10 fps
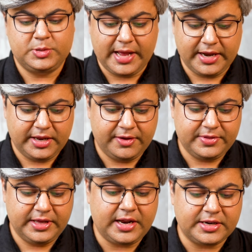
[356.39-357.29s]
And if
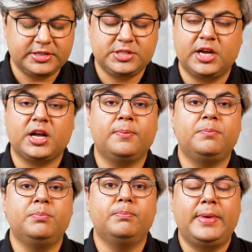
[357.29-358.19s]
there are stuck
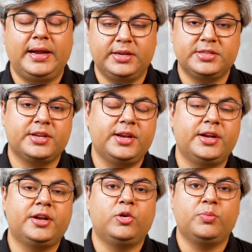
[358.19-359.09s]
up matters
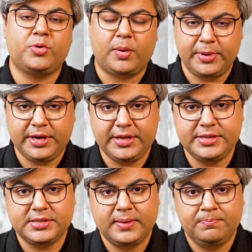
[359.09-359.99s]
related to properties,